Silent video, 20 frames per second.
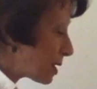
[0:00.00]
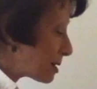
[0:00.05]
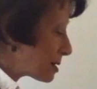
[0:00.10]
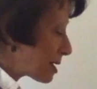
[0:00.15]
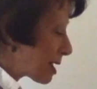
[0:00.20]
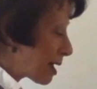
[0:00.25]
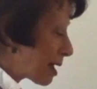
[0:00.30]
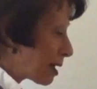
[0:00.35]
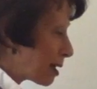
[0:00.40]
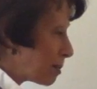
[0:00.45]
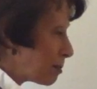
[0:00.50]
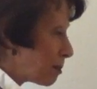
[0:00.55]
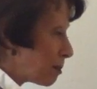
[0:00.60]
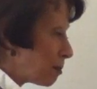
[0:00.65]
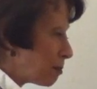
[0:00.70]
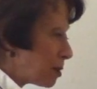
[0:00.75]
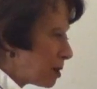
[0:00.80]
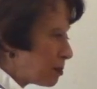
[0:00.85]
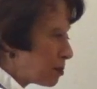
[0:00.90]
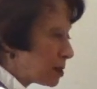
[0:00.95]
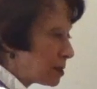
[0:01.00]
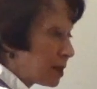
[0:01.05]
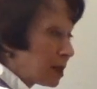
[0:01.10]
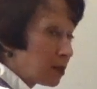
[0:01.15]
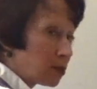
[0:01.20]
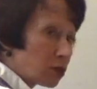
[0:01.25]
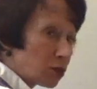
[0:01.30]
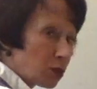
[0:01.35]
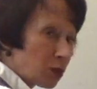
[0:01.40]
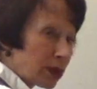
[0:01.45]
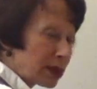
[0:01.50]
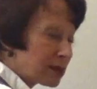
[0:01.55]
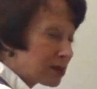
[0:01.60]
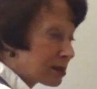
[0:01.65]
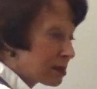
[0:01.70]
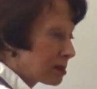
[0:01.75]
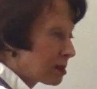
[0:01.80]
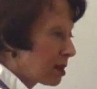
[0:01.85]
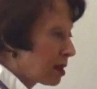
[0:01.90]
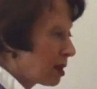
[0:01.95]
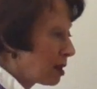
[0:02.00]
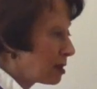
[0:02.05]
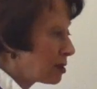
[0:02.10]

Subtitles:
the time, people then twist.